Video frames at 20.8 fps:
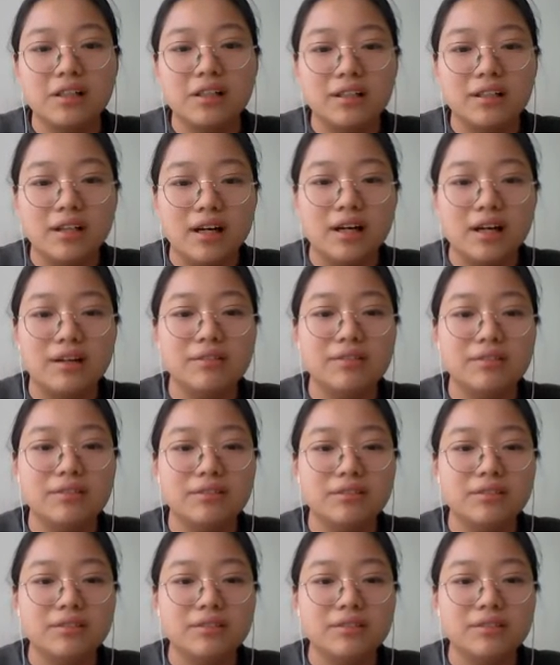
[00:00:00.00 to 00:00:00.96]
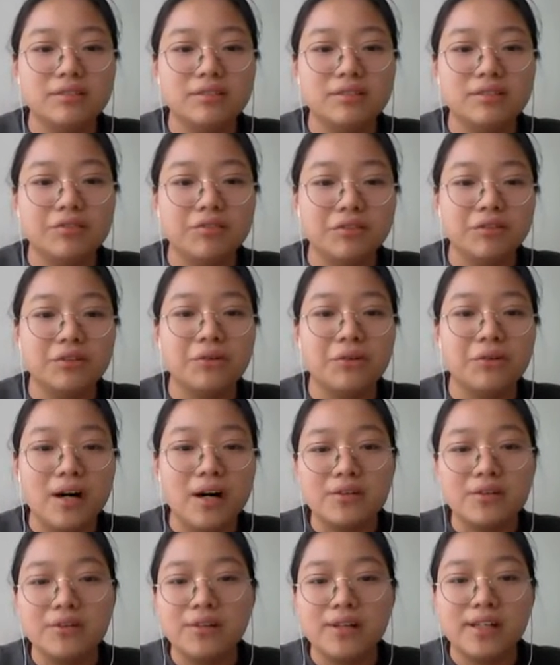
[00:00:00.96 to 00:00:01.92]
Yeah, if you
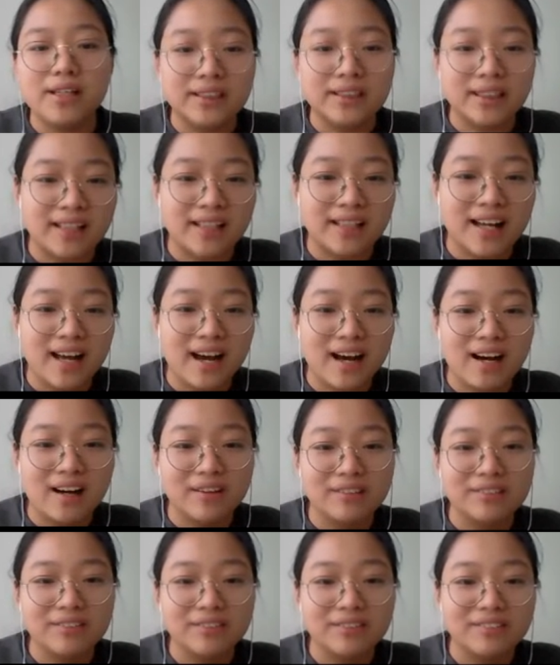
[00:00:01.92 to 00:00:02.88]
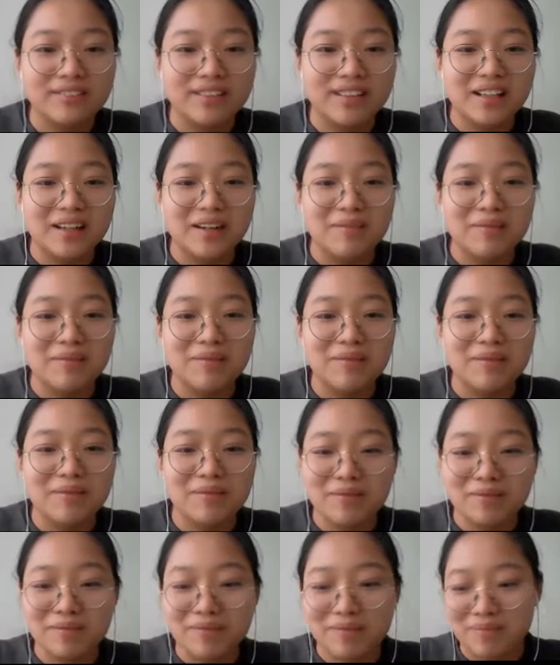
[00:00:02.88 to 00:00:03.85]
want, you can check it out. Yeah,
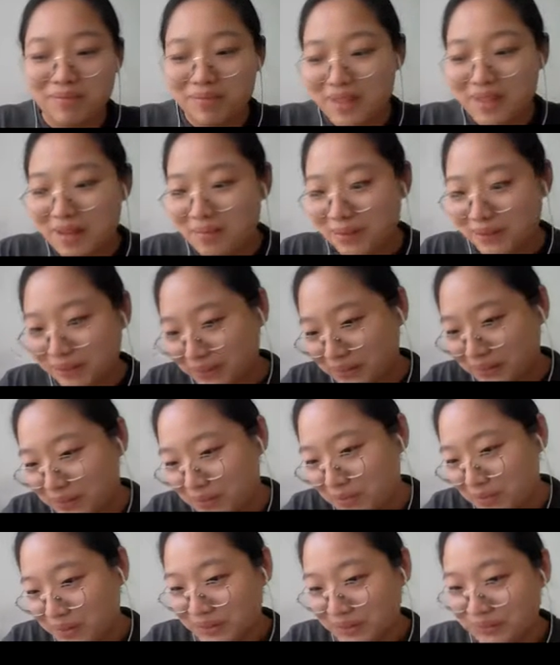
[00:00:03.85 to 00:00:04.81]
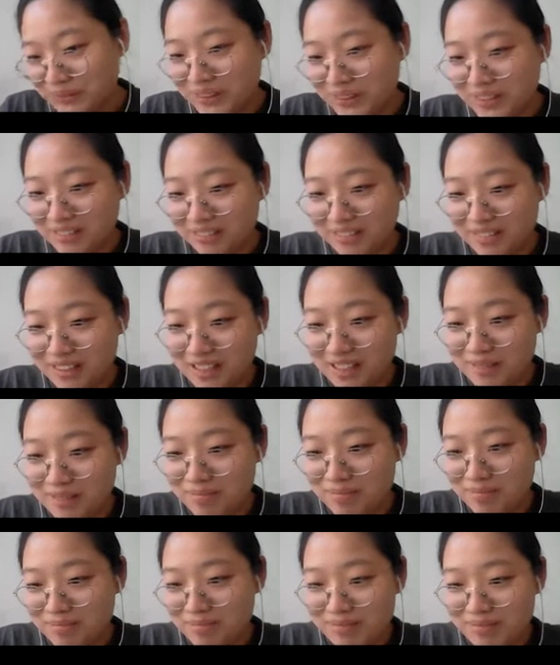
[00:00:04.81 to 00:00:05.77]
yeah, because we're almost running out of
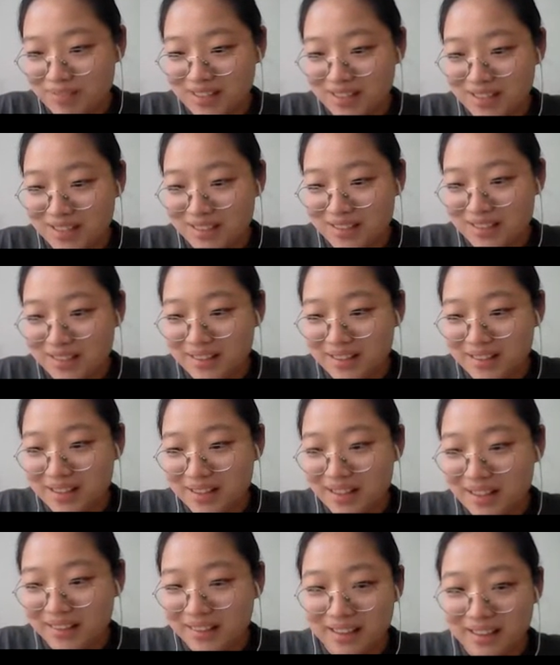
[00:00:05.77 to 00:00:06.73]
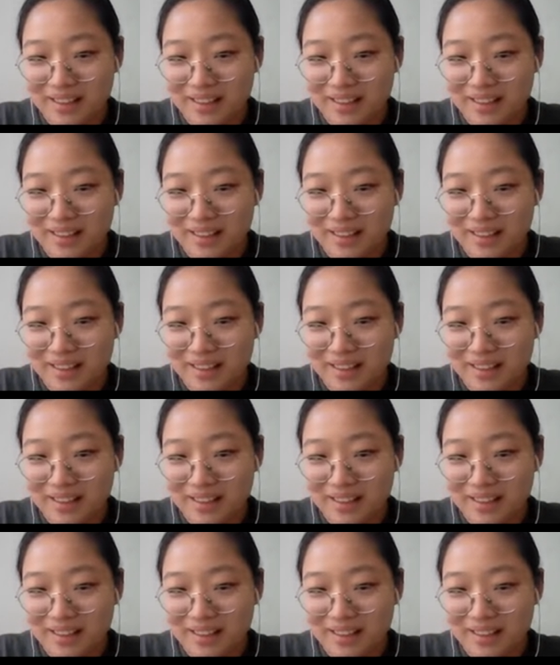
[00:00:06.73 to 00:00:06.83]
time. Yeah.